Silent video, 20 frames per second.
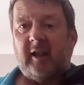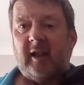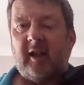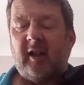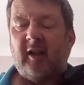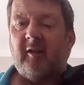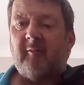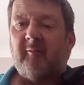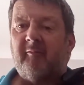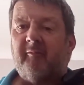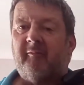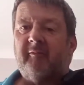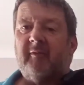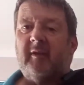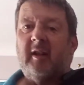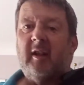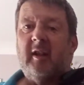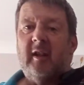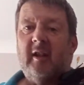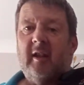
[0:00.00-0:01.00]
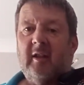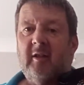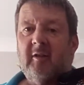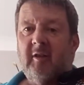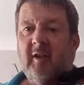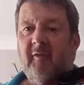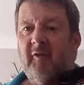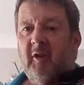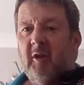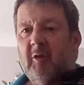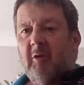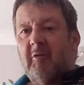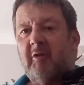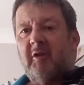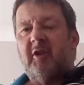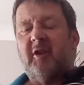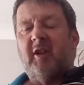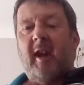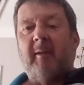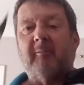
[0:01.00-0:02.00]
And if you're doing
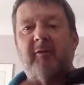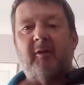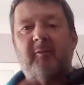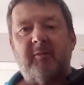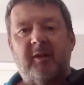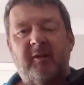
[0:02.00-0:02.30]
separate,